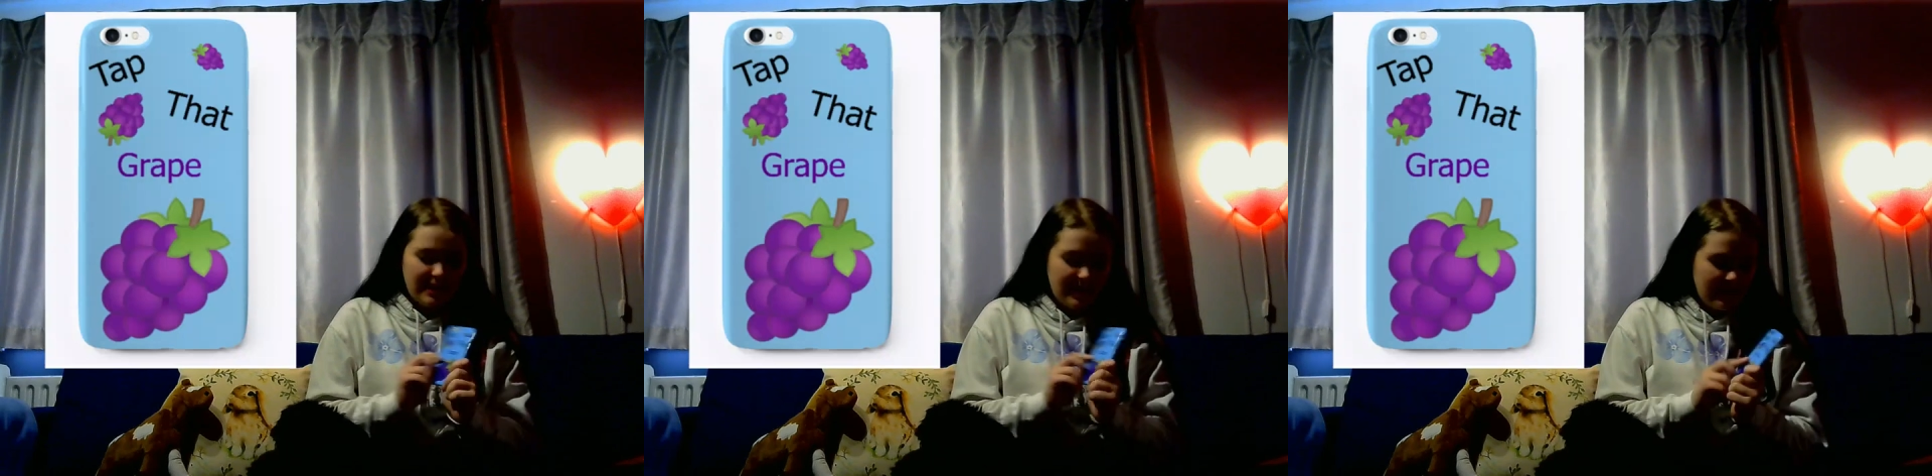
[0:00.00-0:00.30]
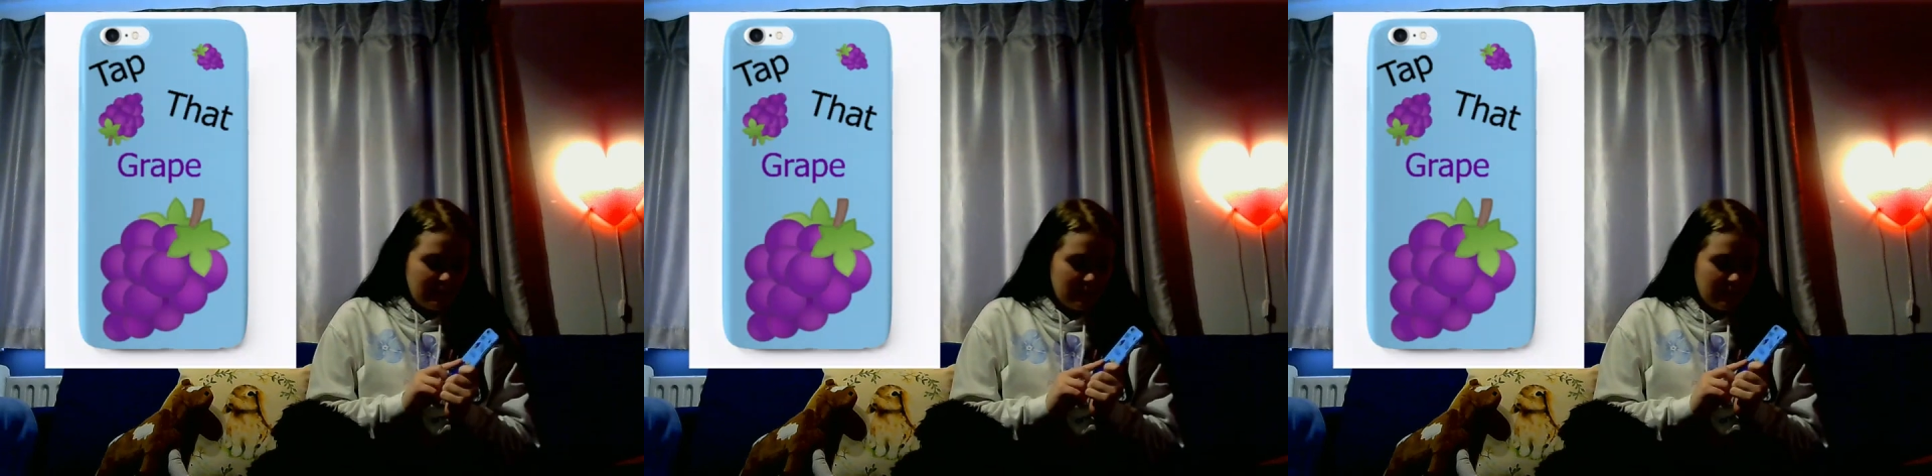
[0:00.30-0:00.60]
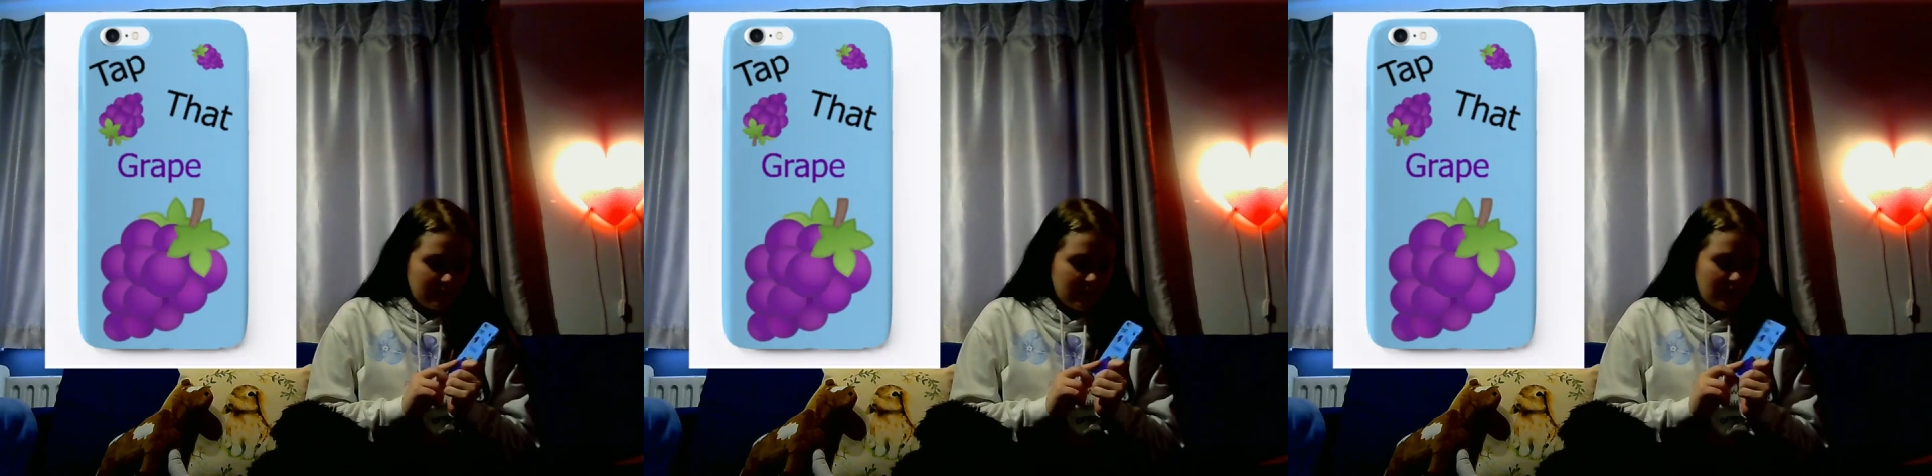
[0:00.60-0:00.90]
It
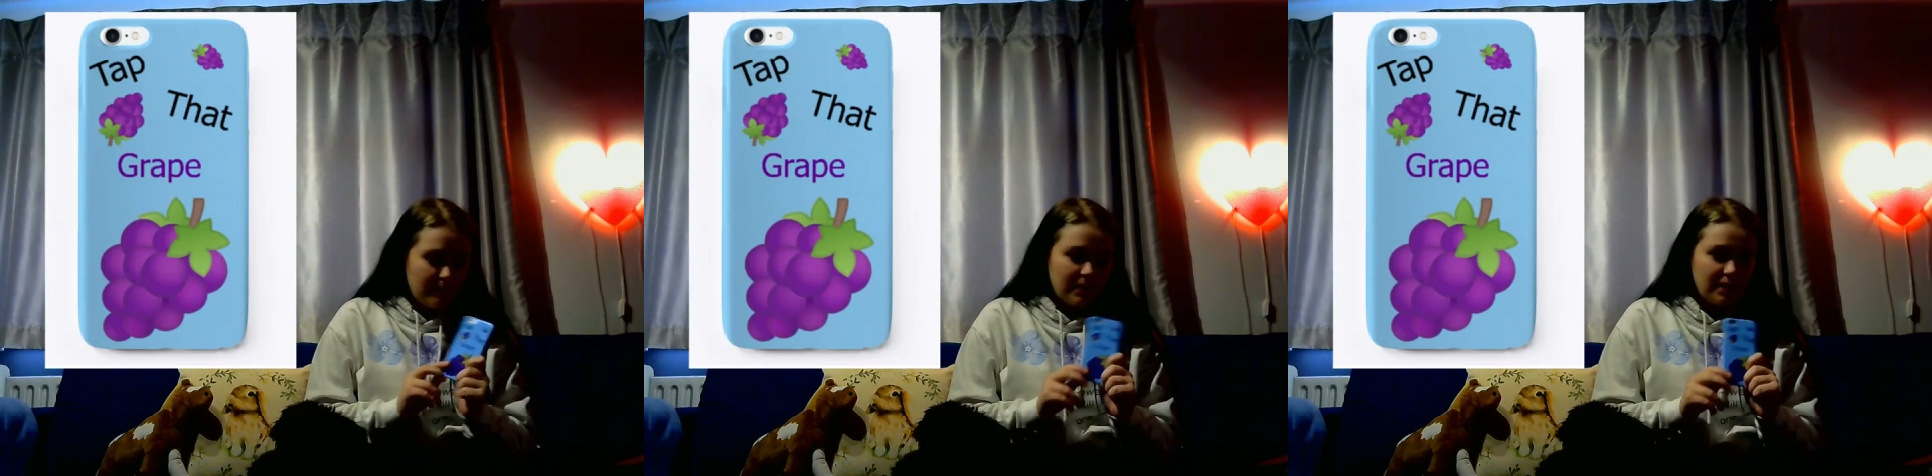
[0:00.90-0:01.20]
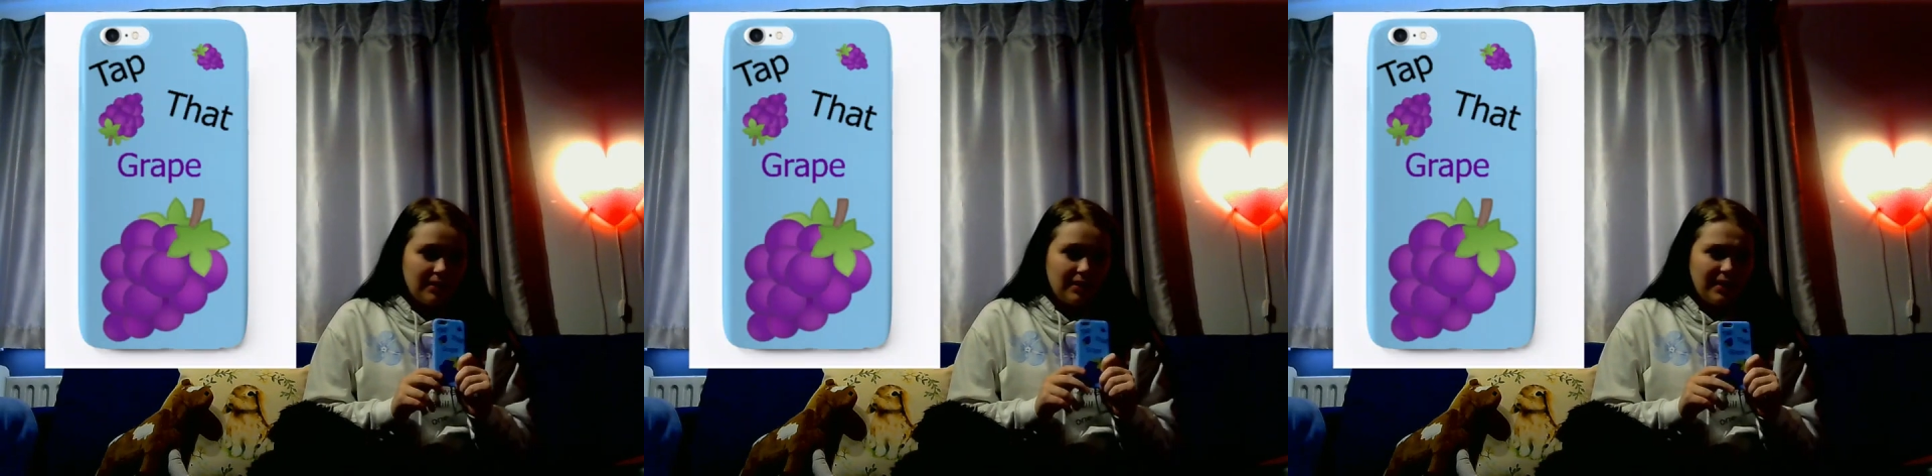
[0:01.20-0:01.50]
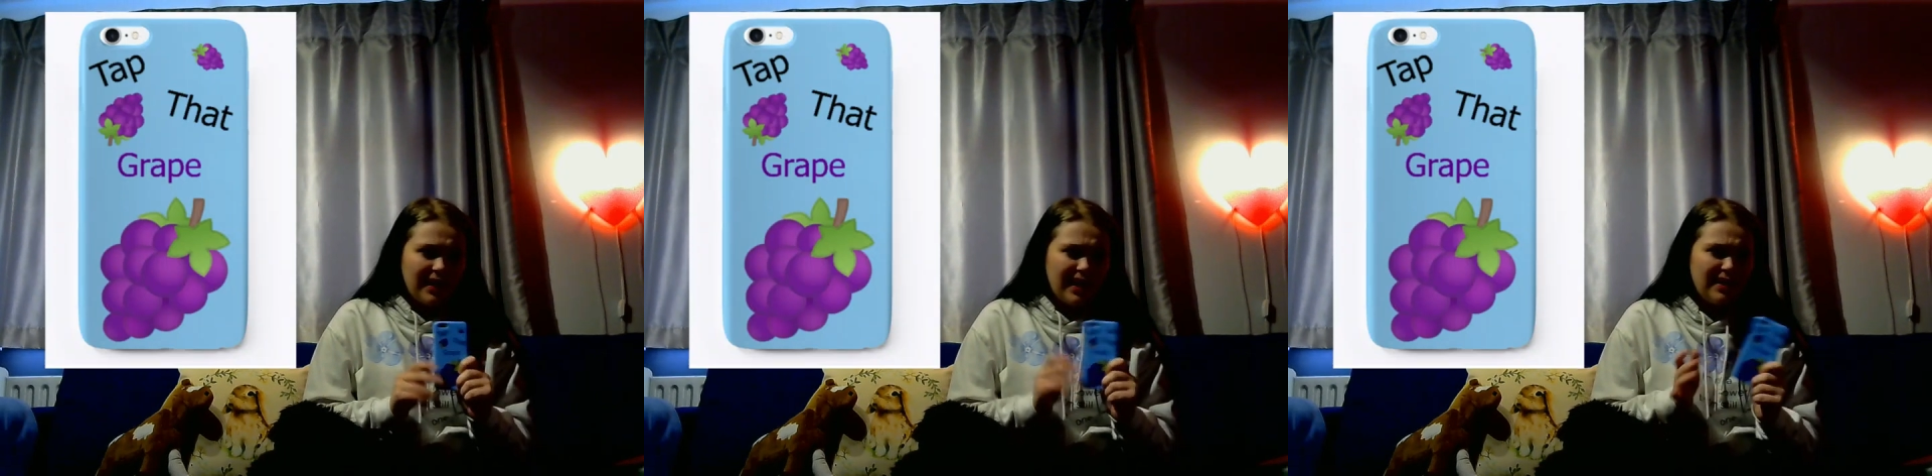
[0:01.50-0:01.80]
will come in like
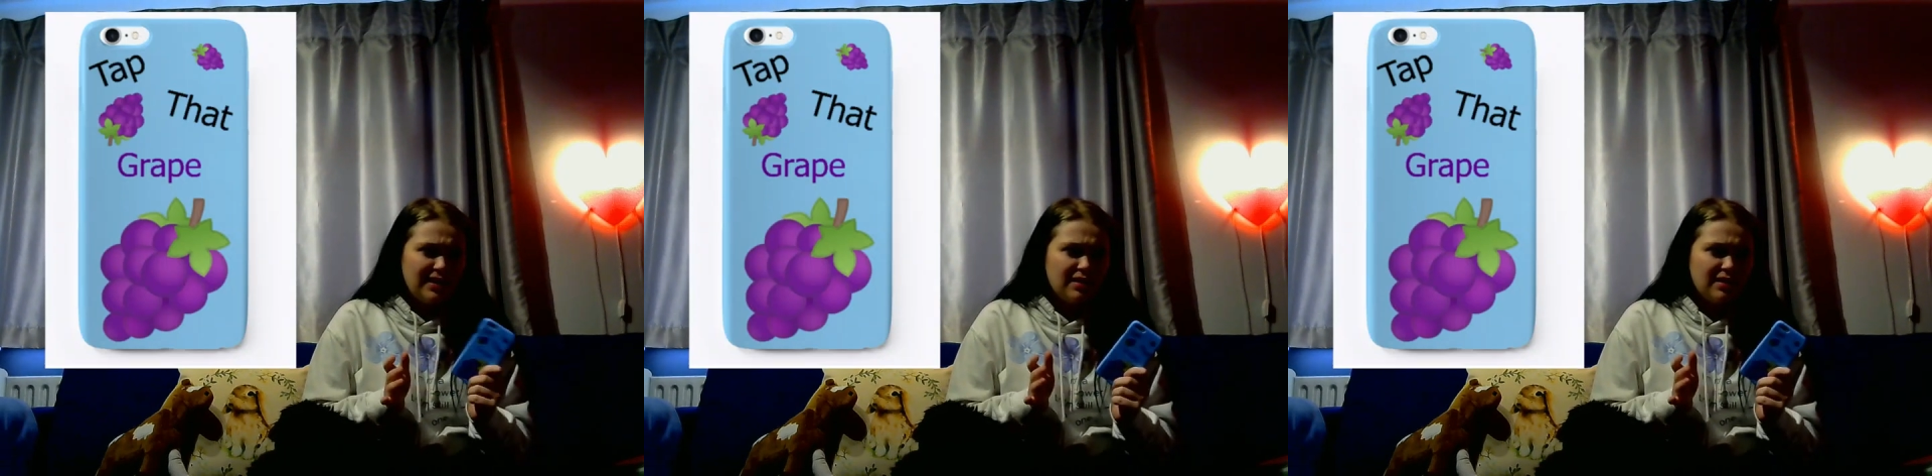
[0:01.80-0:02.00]
any,